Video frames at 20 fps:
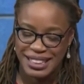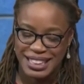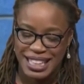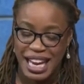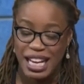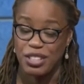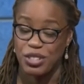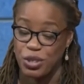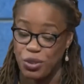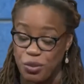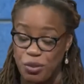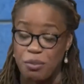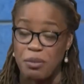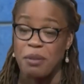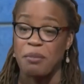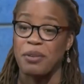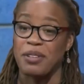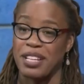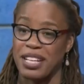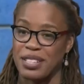I do
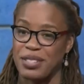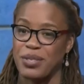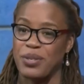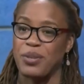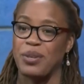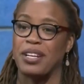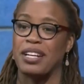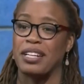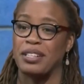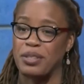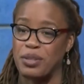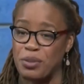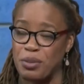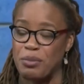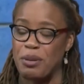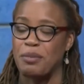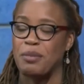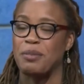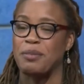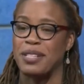remember that story, and I do
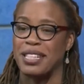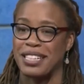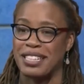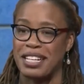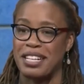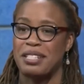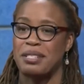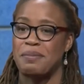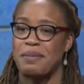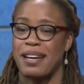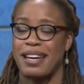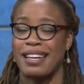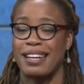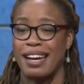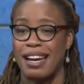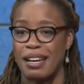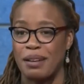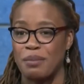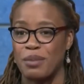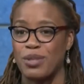remember being touched by it.
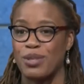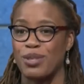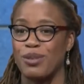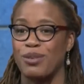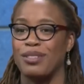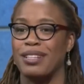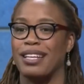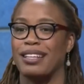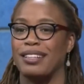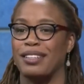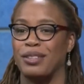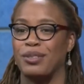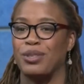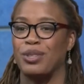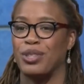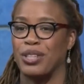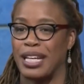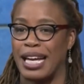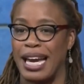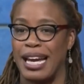I'm so glad that you
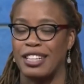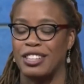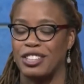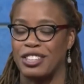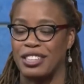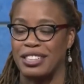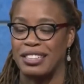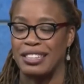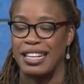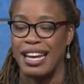took action.